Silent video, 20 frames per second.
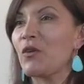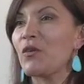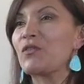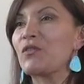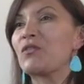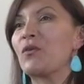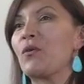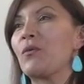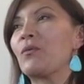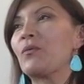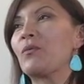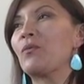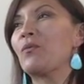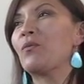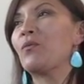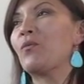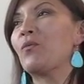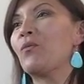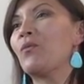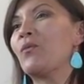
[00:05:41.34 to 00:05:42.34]
So
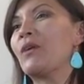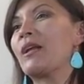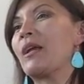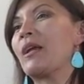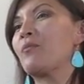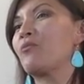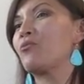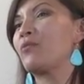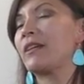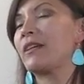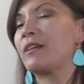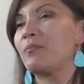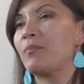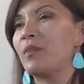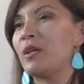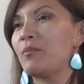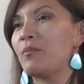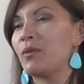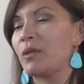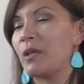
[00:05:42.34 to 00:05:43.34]
when I bring in
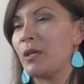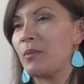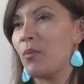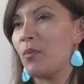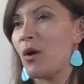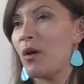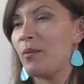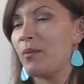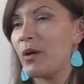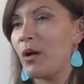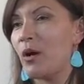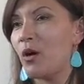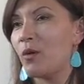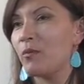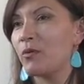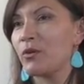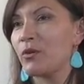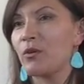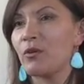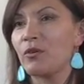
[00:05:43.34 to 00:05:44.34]
people like Bob
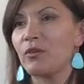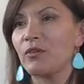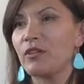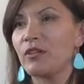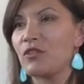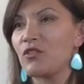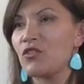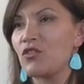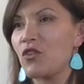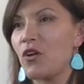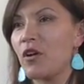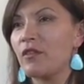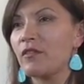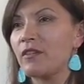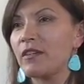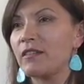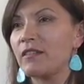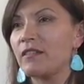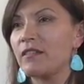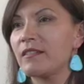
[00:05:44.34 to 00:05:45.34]
Colbert or Liz
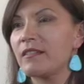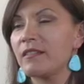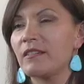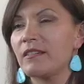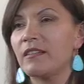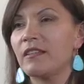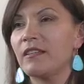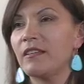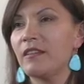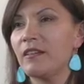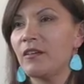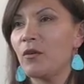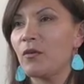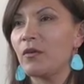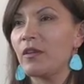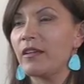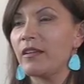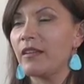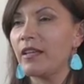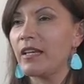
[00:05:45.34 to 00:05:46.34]
Jarvis, and
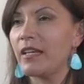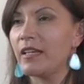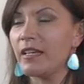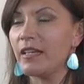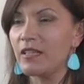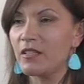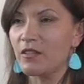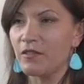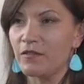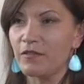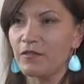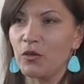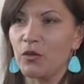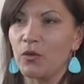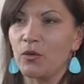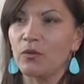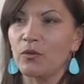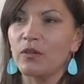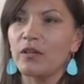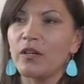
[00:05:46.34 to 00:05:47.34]
they need to
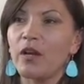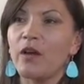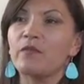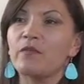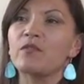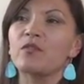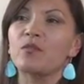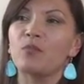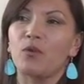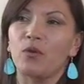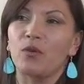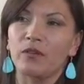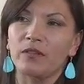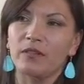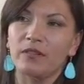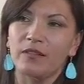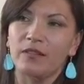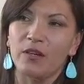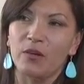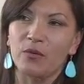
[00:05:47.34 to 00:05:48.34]
feel comfortable
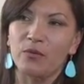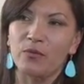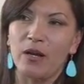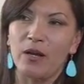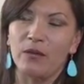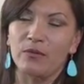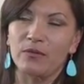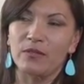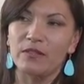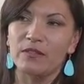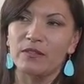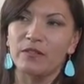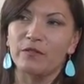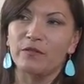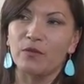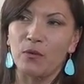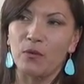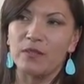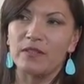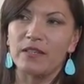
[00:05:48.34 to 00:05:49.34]
around
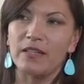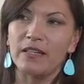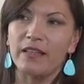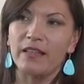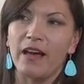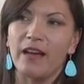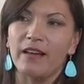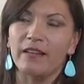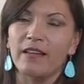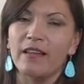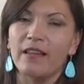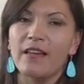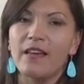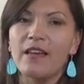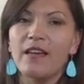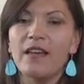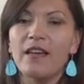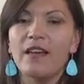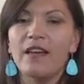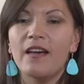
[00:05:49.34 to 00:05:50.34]
folks like that.
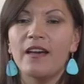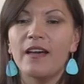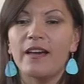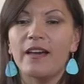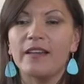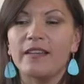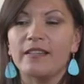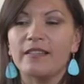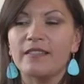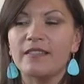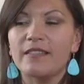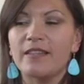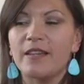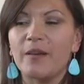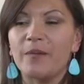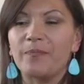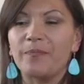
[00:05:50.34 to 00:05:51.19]
And